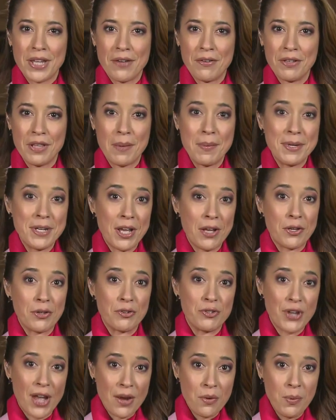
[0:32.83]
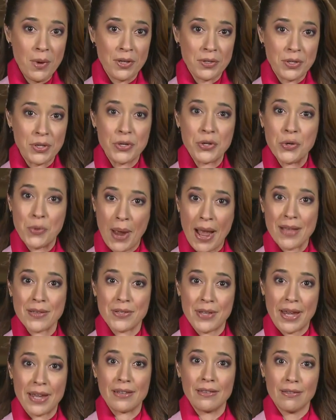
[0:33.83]
David. Let me tell you, Jack Wilson, who
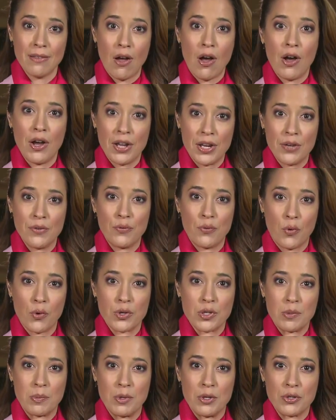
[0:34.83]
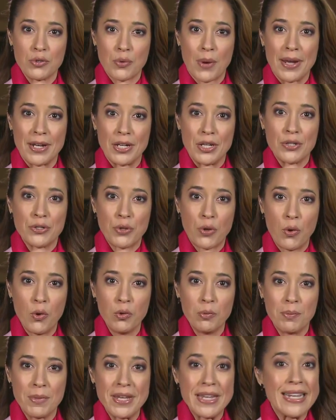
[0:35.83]
has a law enforcement training,
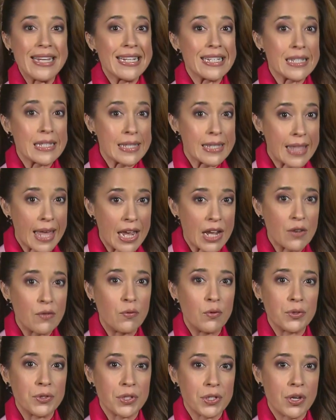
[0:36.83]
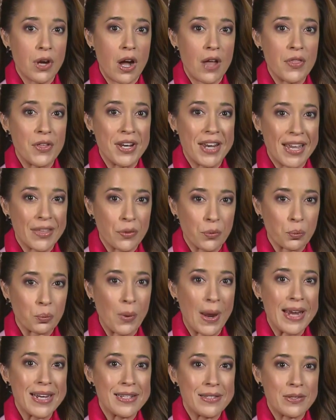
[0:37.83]
told me he is thankful to God that he had the
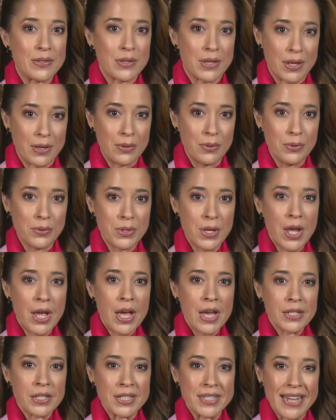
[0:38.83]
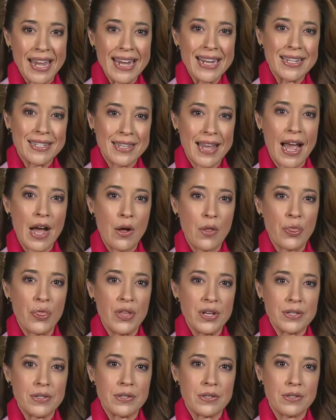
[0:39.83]
right skills to take down
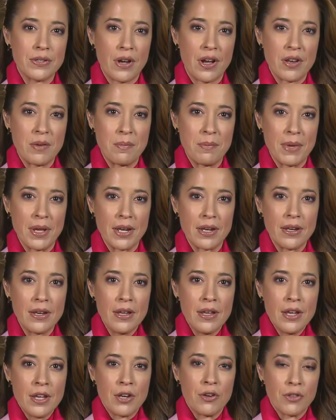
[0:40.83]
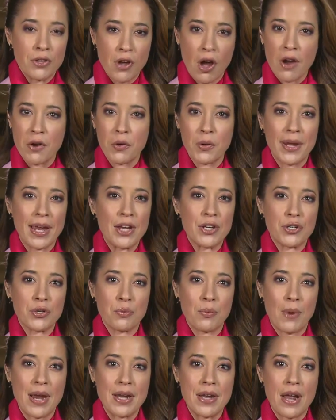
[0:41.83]
this gunman. You know, the
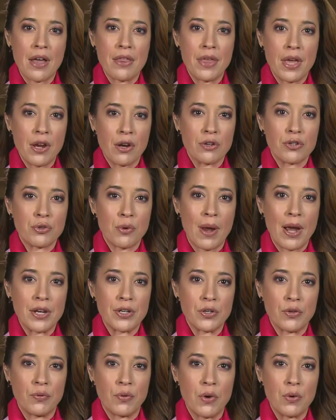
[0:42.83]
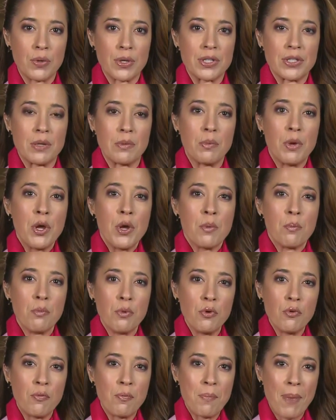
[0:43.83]
congregation right now, they are trying to focus and
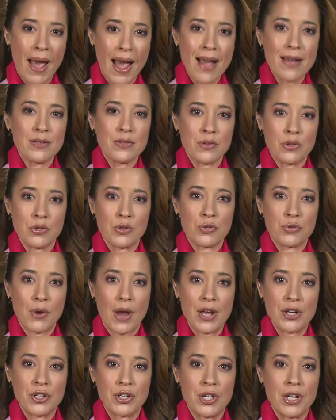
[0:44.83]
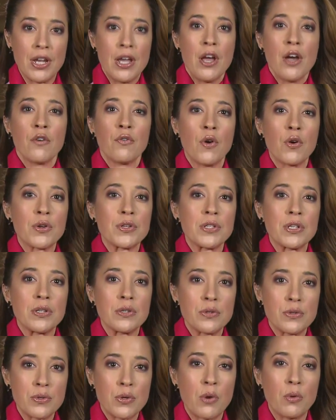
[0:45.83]
move past this tragedy,
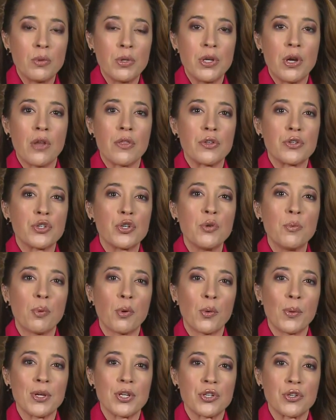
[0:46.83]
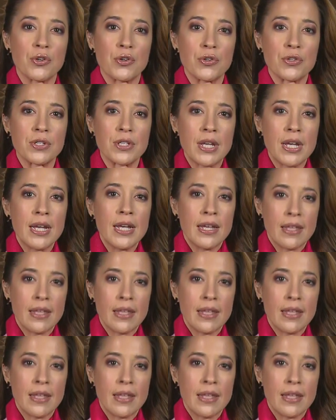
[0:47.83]
focusing solely on the two parishioners